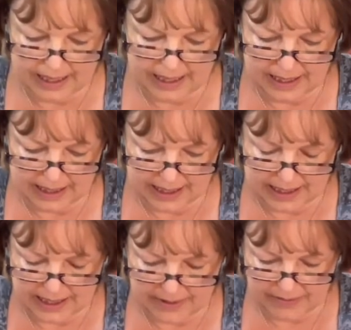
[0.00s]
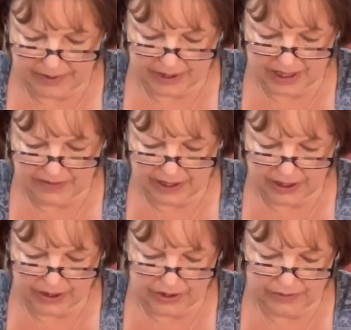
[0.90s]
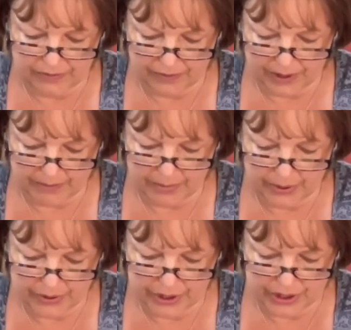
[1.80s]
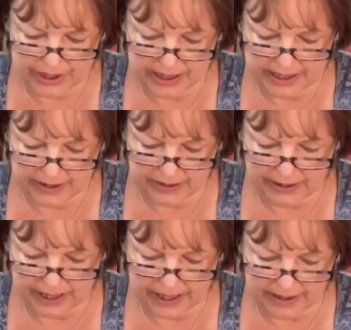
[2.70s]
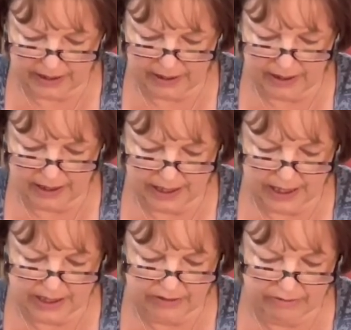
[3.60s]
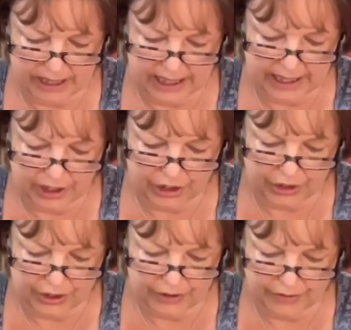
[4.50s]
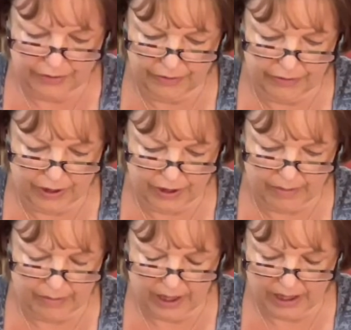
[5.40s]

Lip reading: That's it. We'll give it a good firm push until that is a really good firm